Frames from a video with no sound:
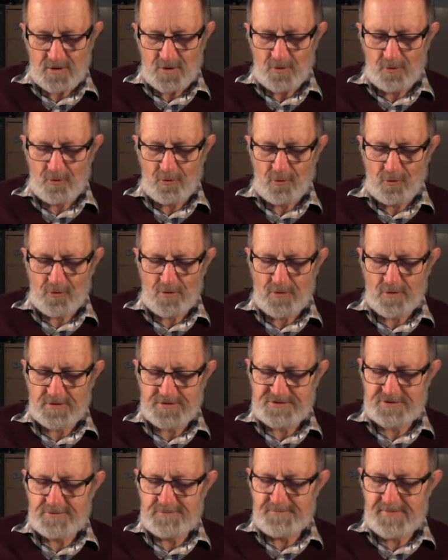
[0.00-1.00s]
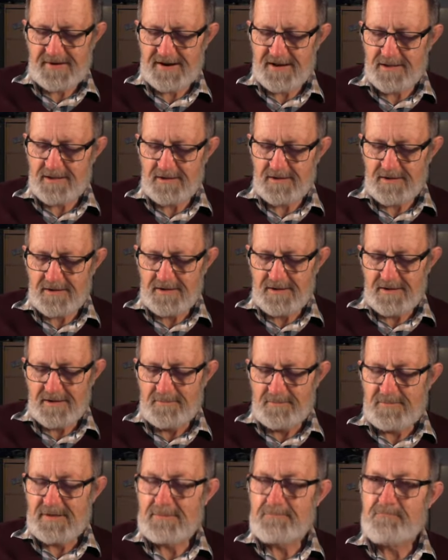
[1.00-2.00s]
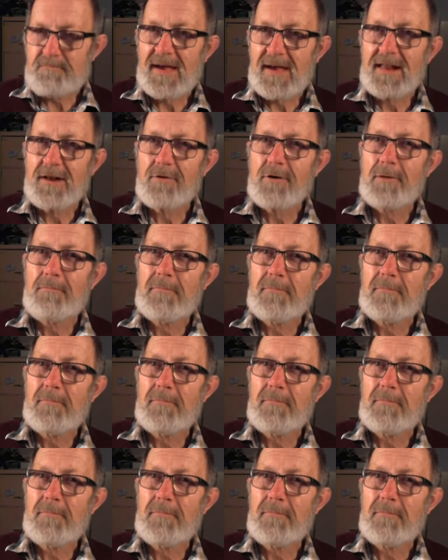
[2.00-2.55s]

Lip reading: Or to be better at